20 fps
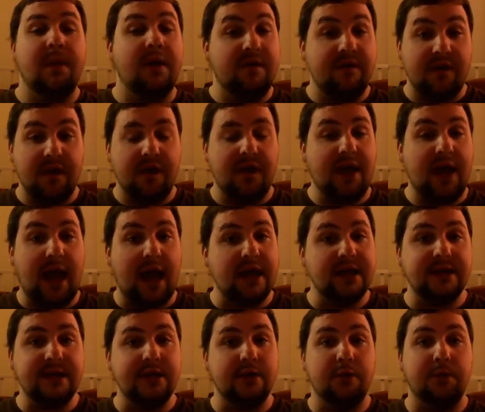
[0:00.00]
a very
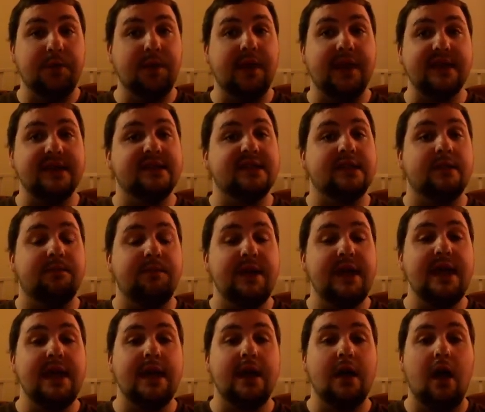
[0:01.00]
ideal place to
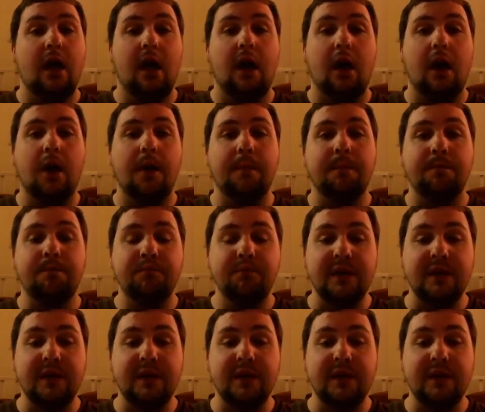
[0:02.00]
be um,